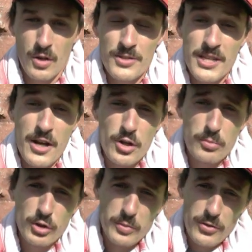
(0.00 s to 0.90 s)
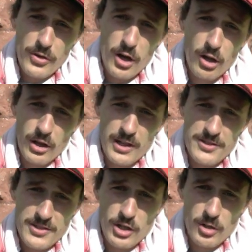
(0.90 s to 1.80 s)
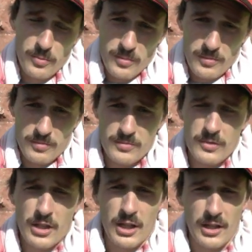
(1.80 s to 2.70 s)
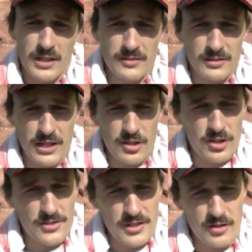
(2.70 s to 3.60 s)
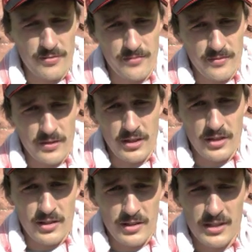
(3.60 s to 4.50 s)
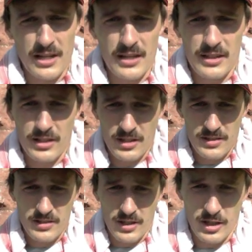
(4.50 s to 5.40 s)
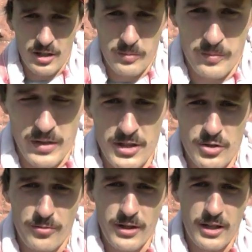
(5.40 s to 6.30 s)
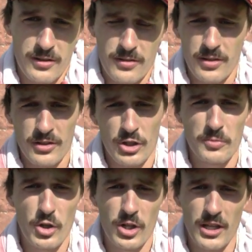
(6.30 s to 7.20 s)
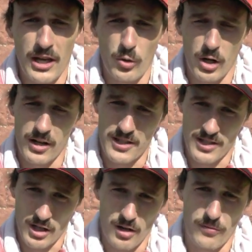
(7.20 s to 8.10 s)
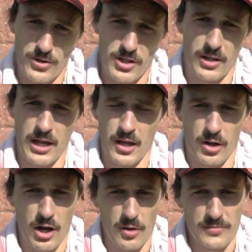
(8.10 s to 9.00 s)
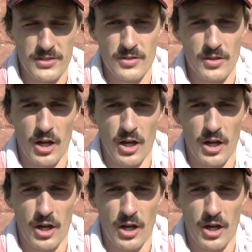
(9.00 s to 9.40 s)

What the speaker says: Senator Blumenthal and some leaders of the Connecticut interfaith community had organized a conference on hate crimes.